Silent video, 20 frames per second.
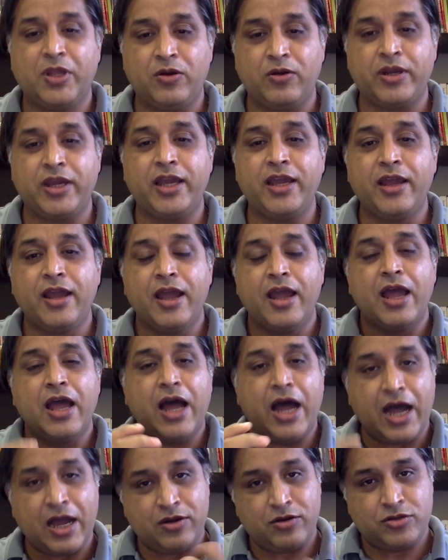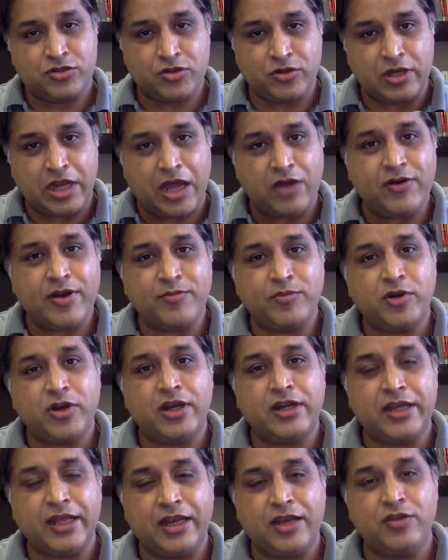Okay, so now I'm
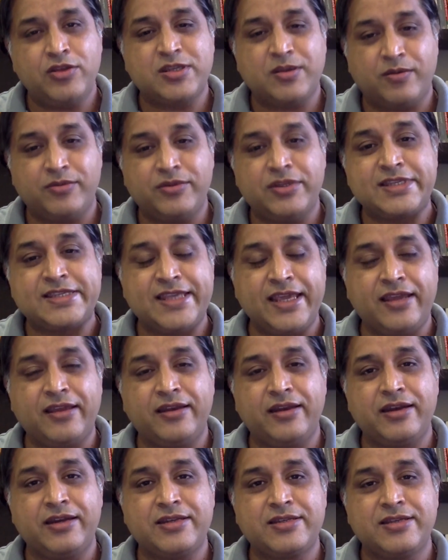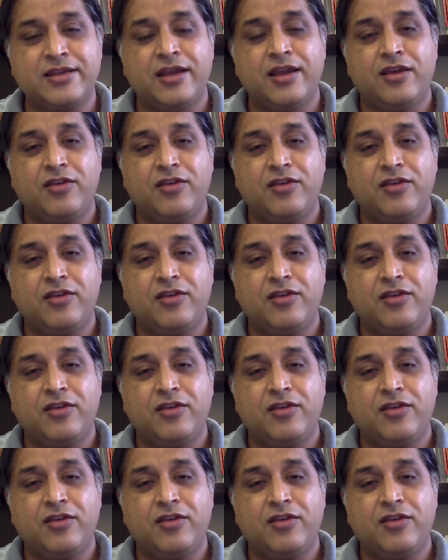going to tell you some of the secrets